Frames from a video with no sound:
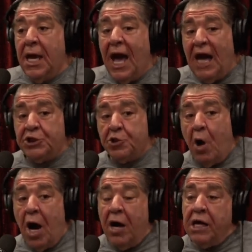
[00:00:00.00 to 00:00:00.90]
I saw
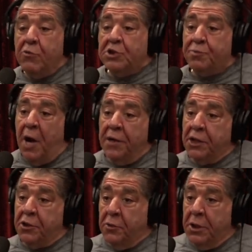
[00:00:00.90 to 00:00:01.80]
how he
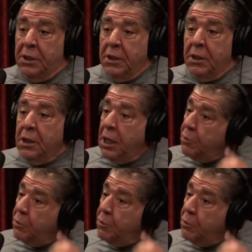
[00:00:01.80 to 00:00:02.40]
responded to it. It